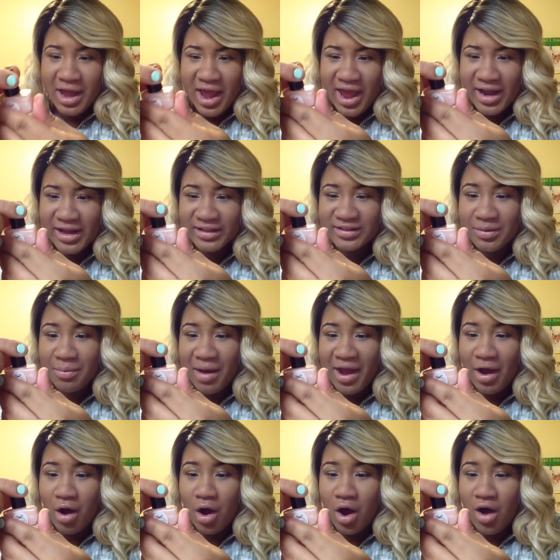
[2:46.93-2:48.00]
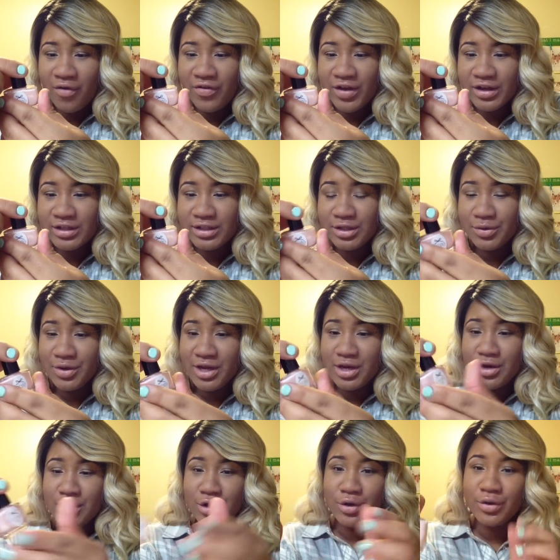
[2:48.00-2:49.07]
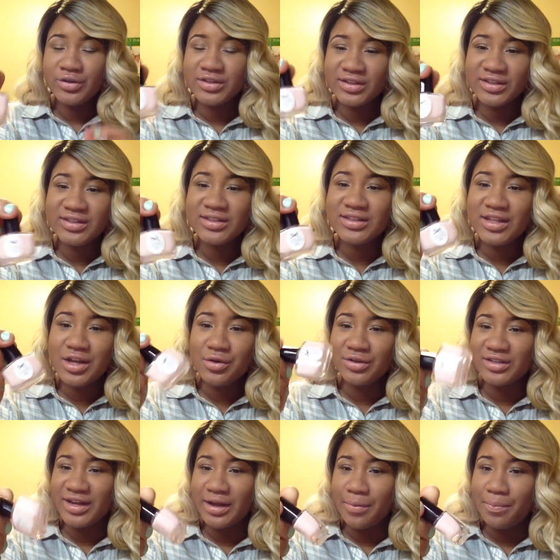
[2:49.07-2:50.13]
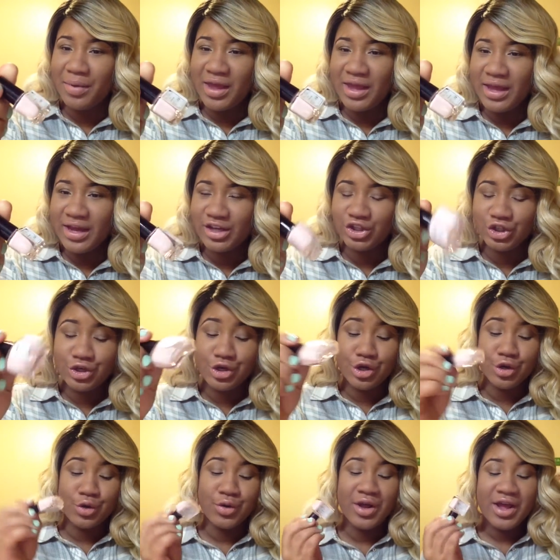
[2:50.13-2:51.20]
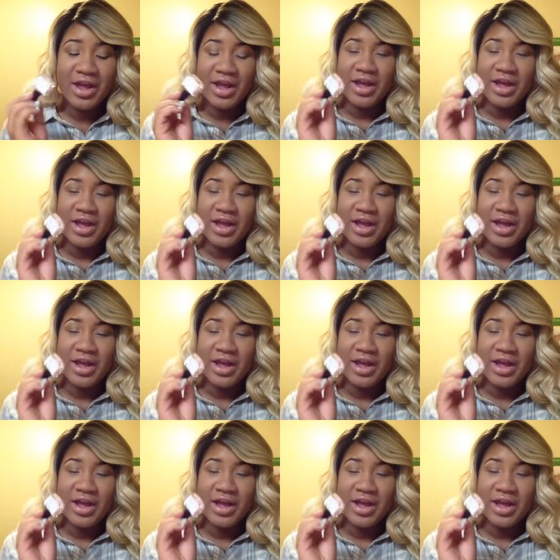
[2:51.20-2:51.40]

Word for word: and it's my off-duty nude. So this is cute. It's like a pinkish nude.